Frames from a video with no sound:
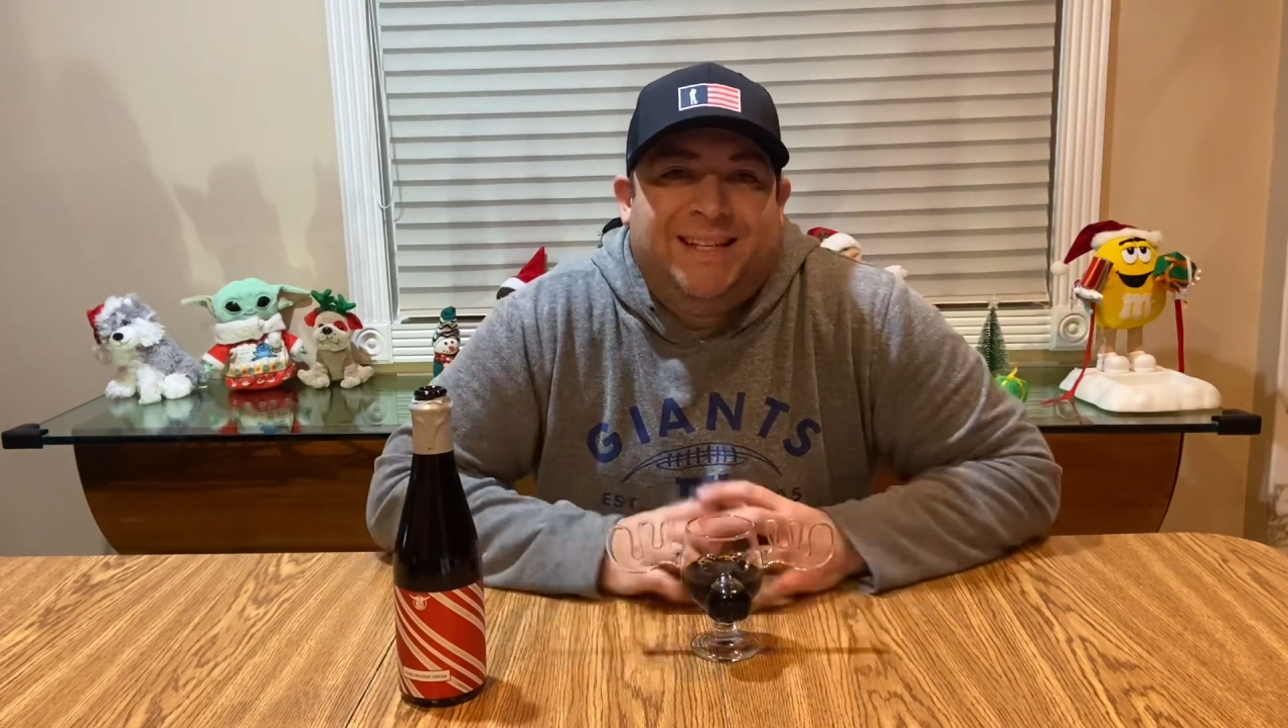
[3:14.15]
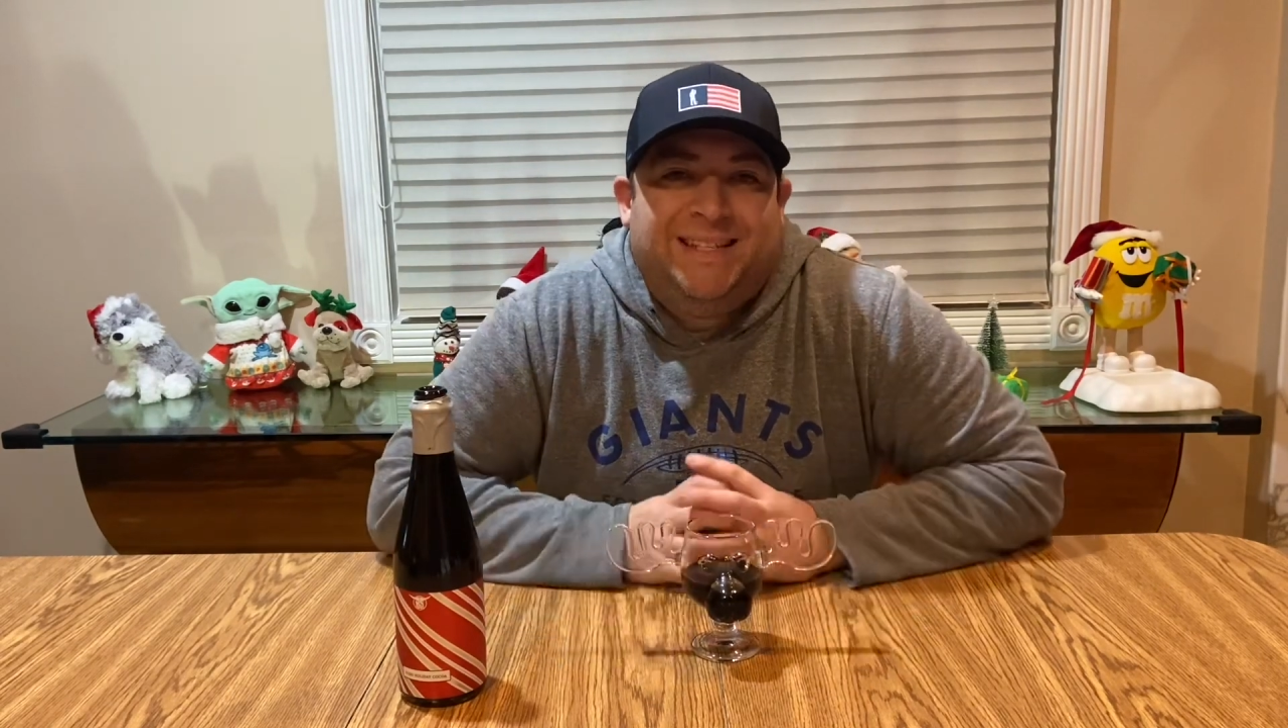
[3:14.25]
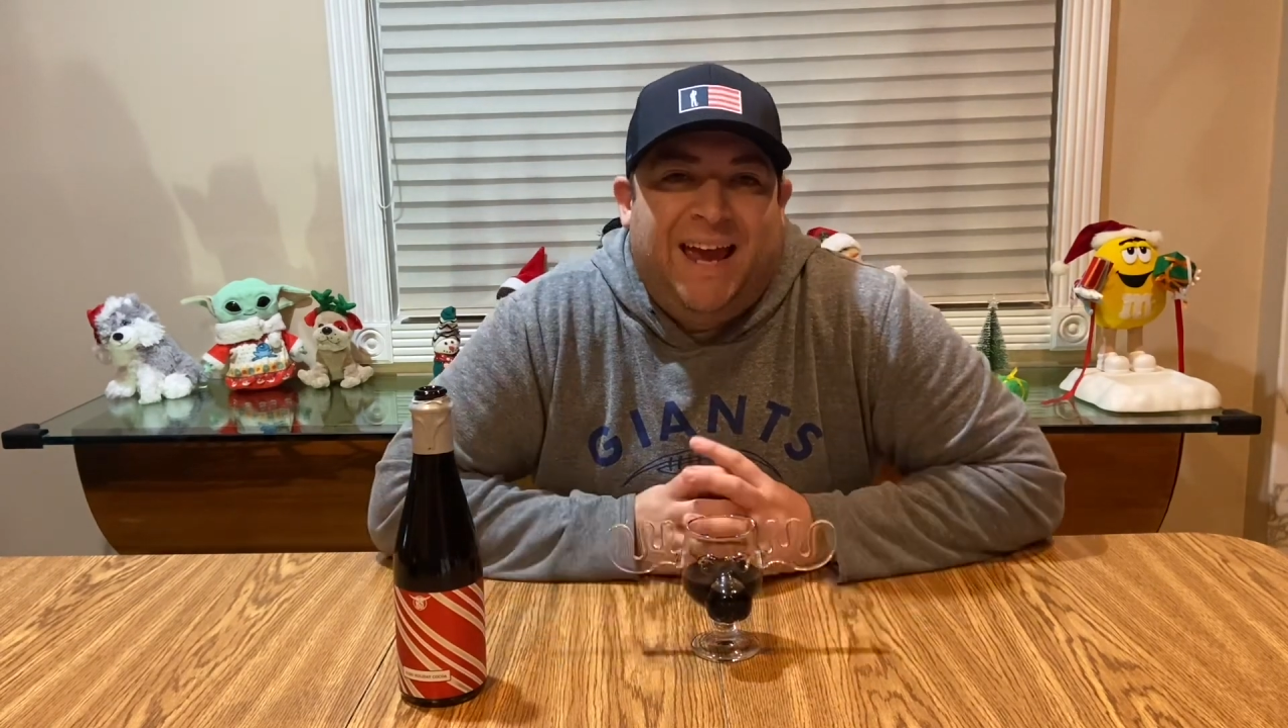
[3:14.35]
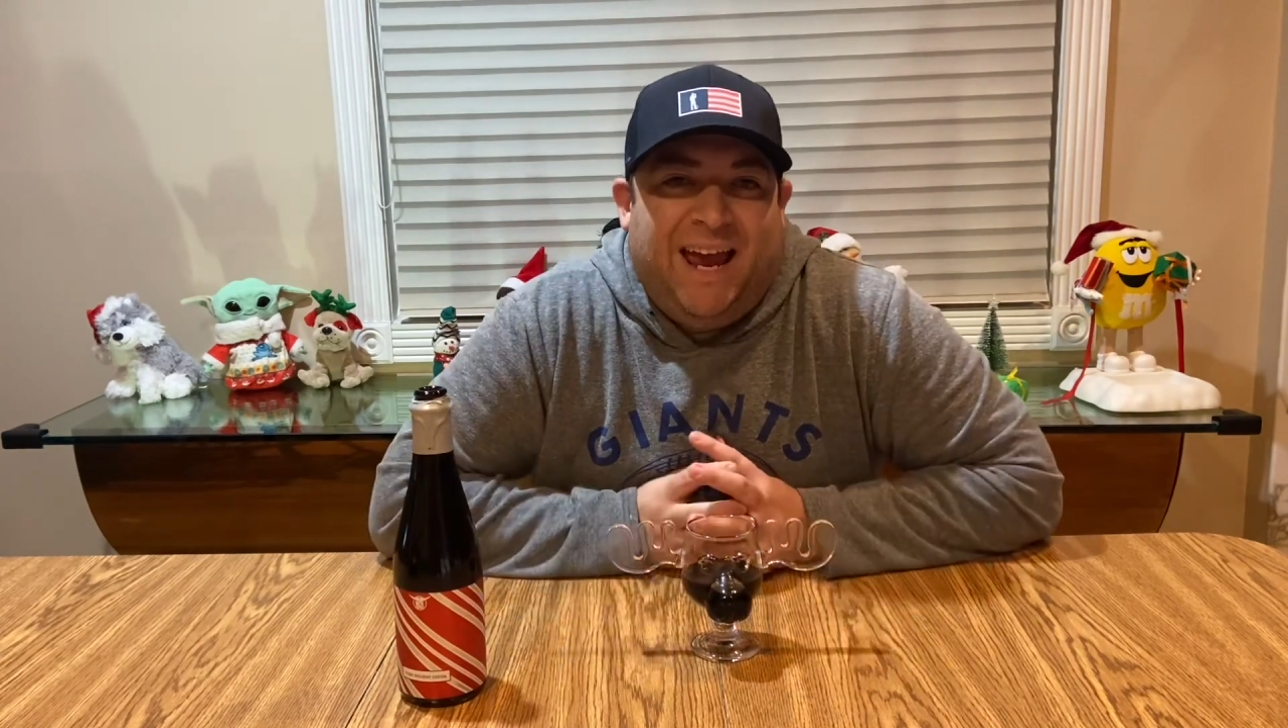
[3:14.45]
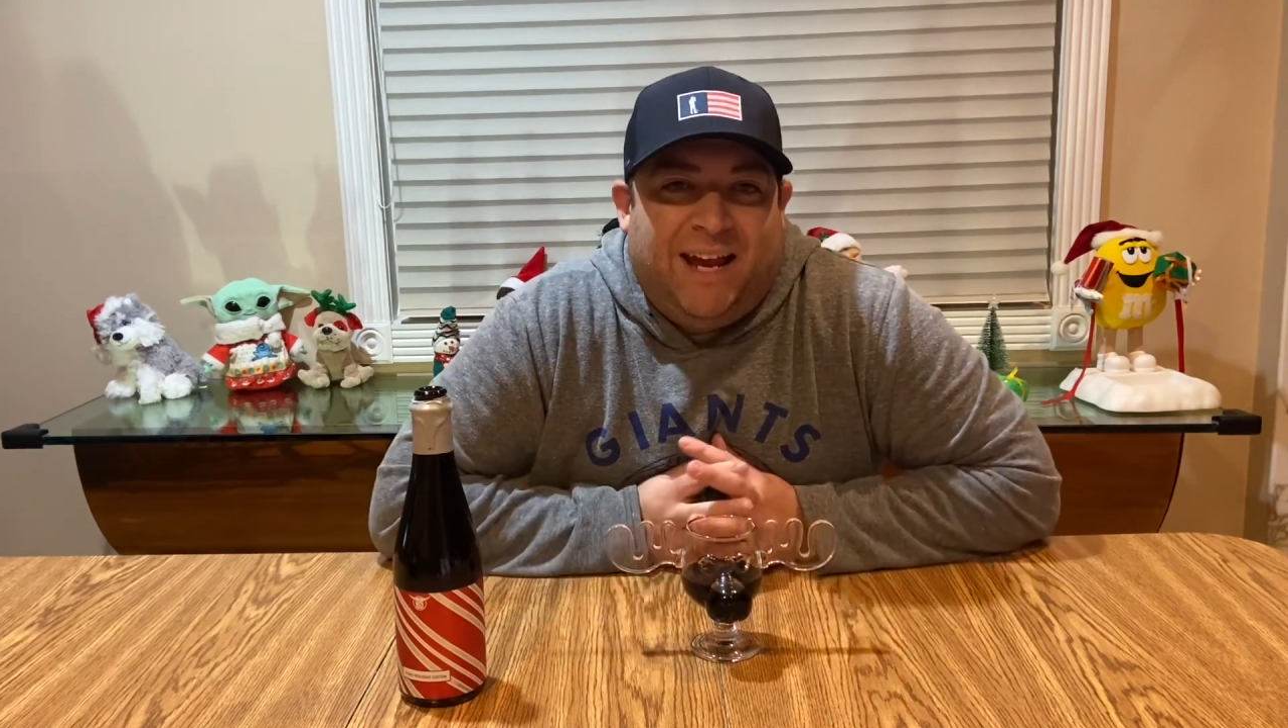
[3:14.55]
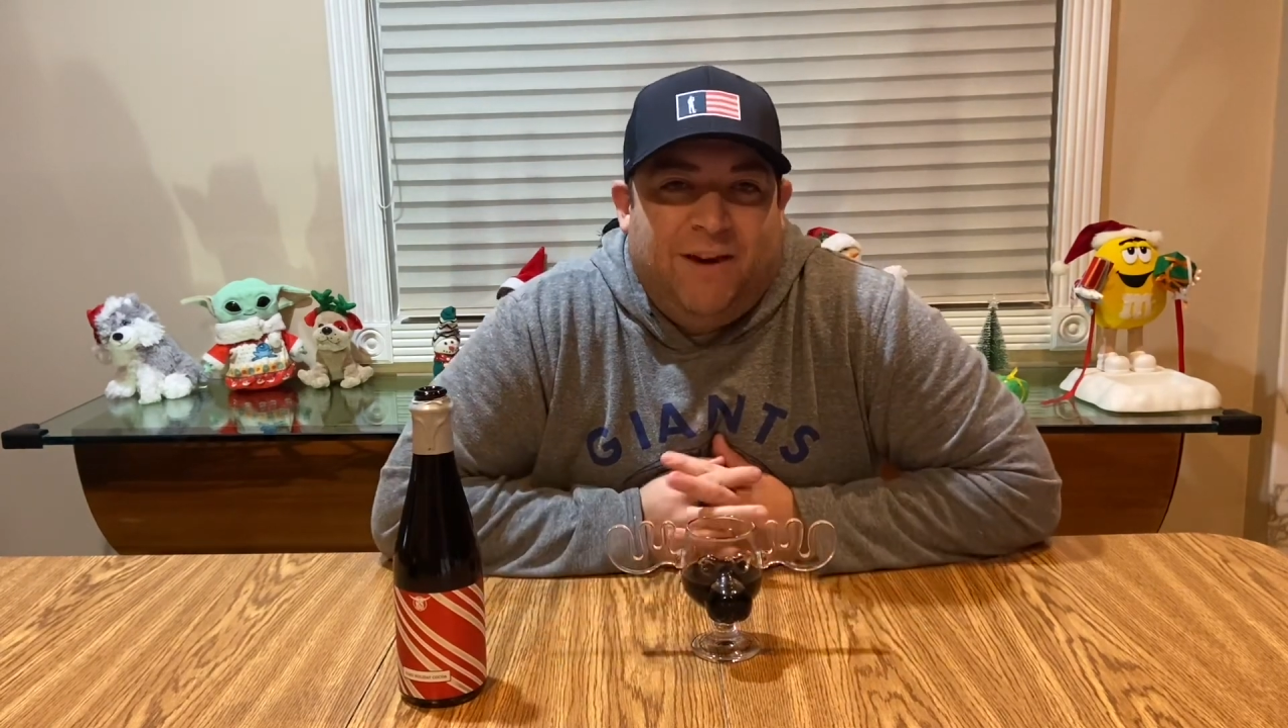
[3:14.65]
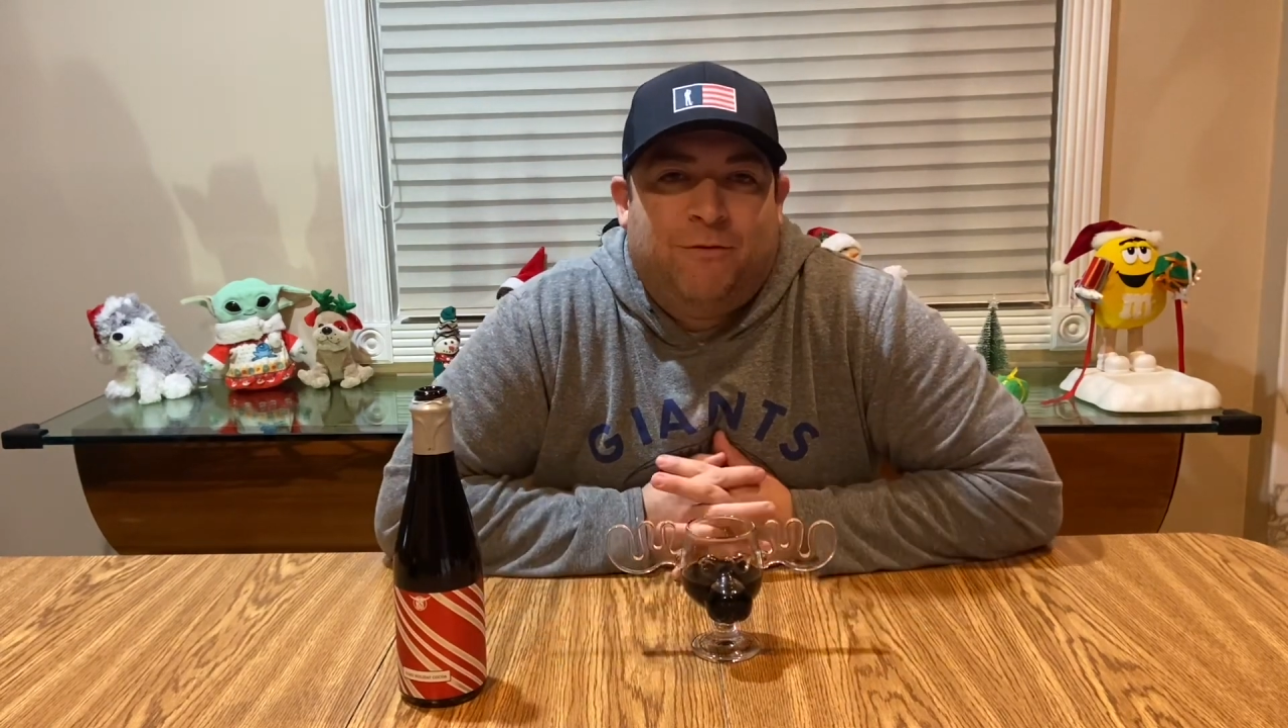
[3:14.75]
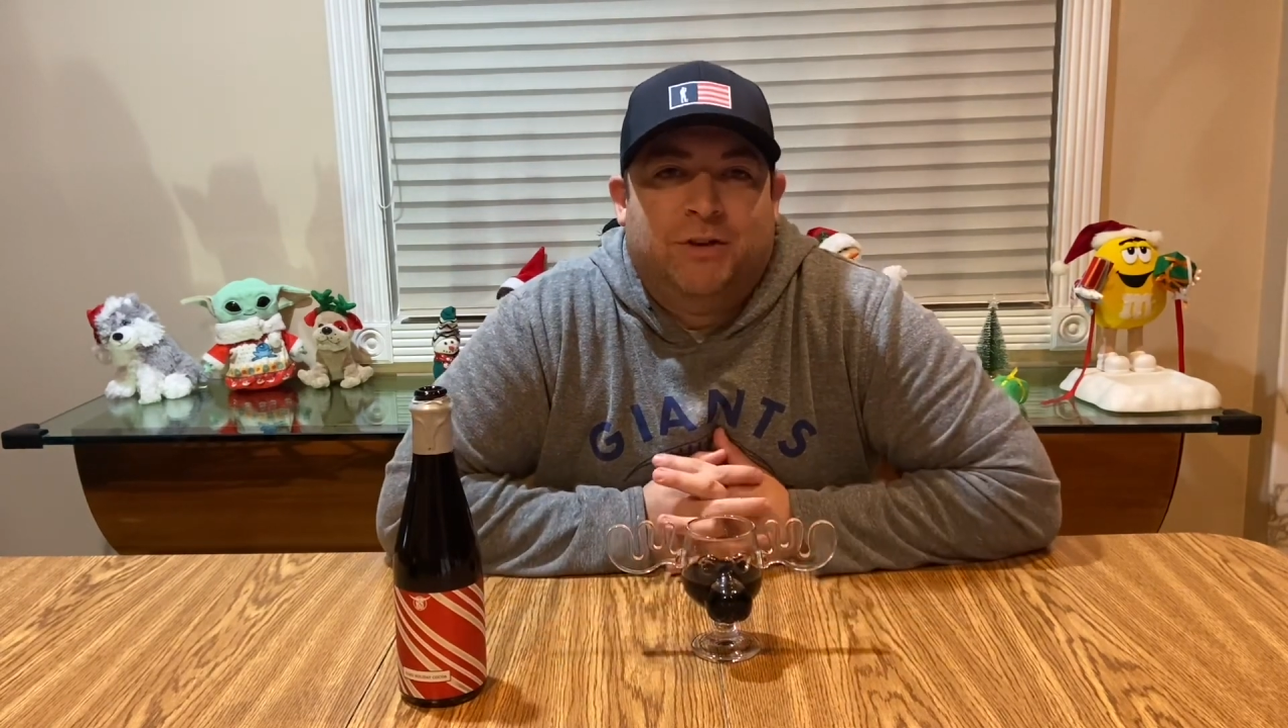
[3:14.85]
take